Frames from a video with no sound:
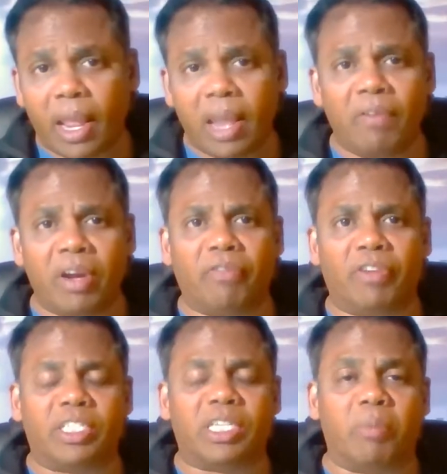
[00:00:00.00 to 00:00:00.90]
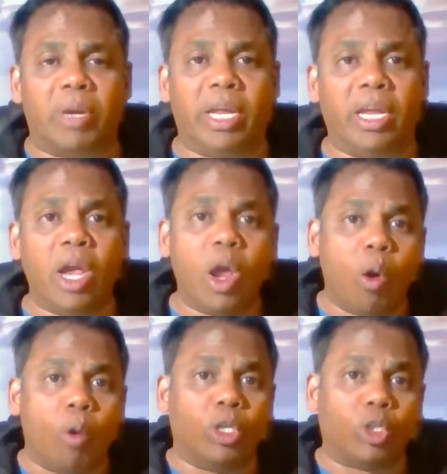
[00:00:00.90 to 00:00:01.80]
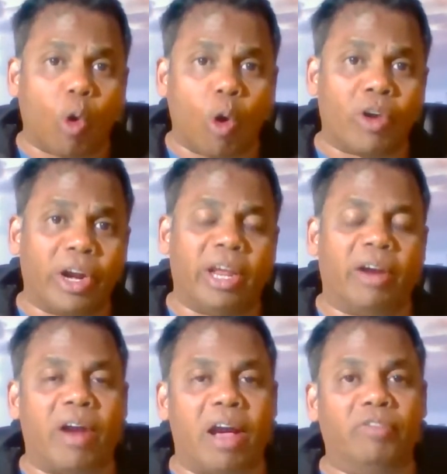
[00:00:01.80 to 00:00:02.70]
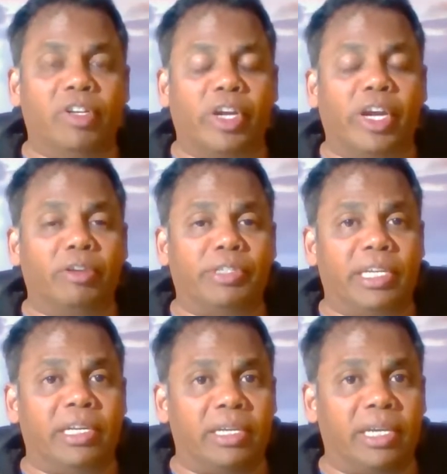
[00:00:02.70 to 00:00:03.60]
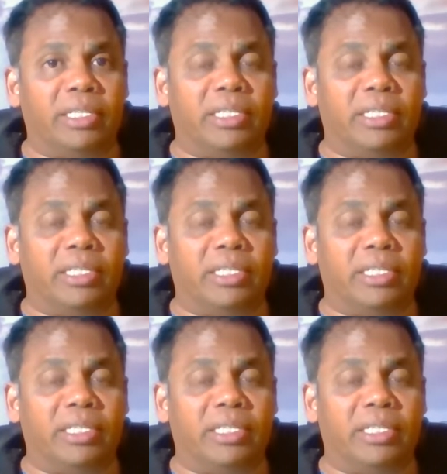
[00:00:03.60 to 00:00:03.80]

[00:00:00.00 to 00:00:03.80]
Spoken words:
even if it's somebody who has already arrived into New Zealand